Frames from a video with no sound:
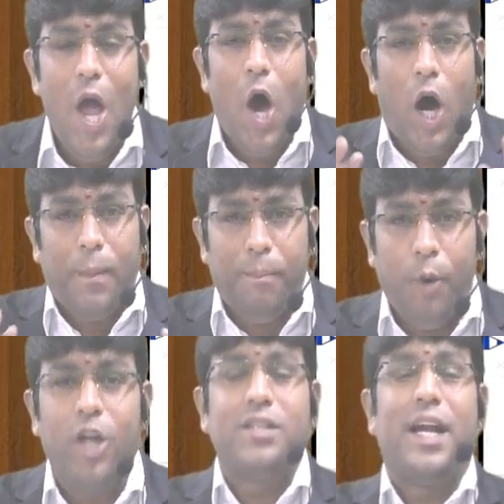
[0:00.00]
or
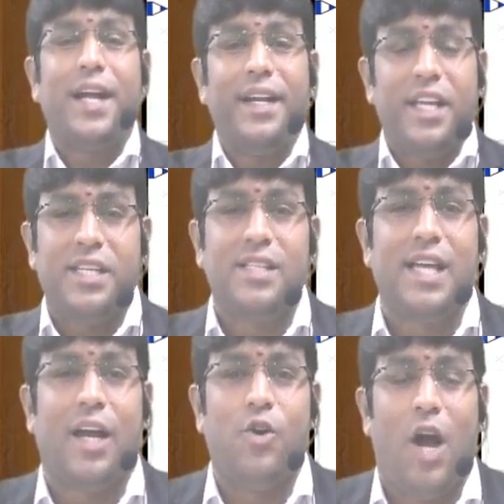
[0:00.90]
both the conditions
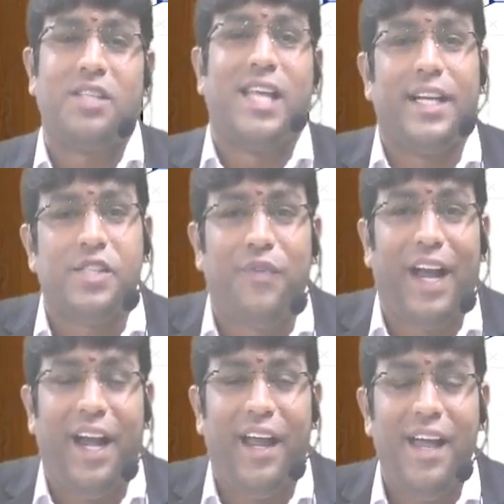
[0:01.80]
are not
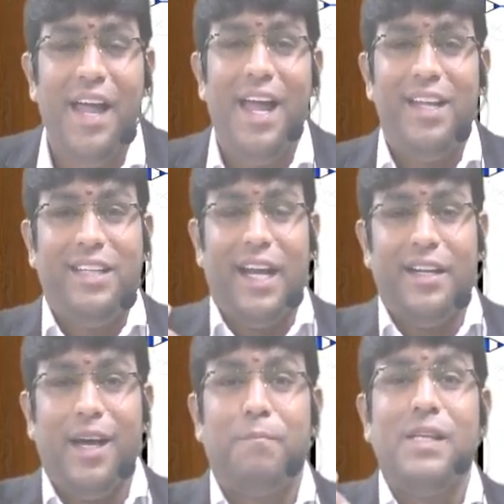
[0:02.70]
satisfied, then
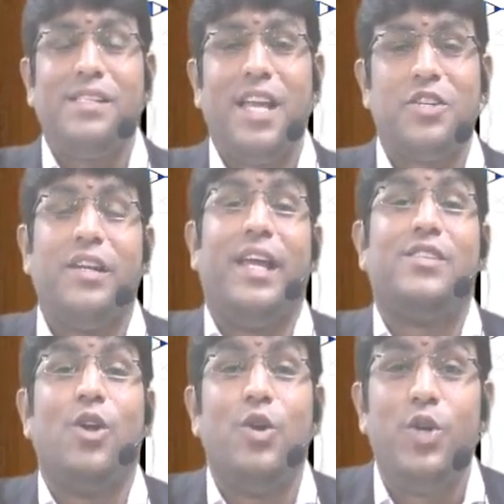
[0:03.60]
depreciation
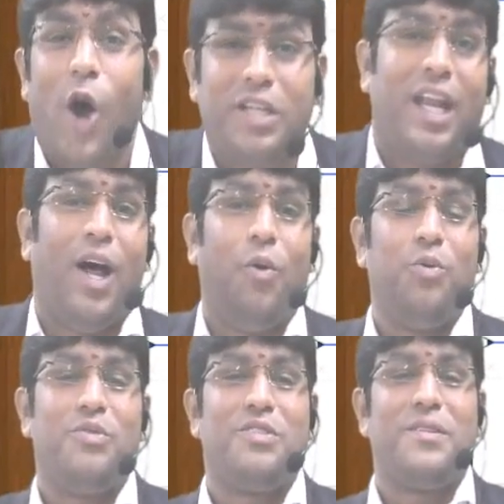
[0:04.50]
is not
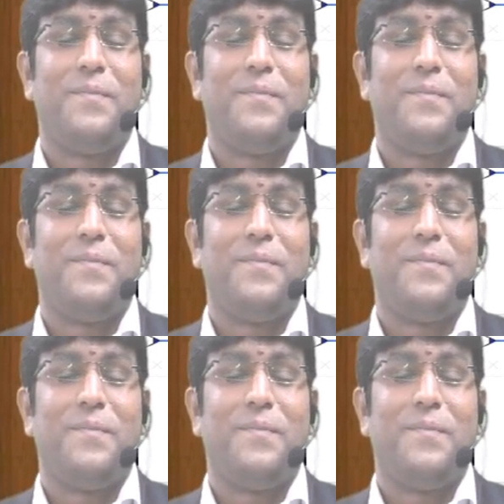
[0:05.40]
allowed.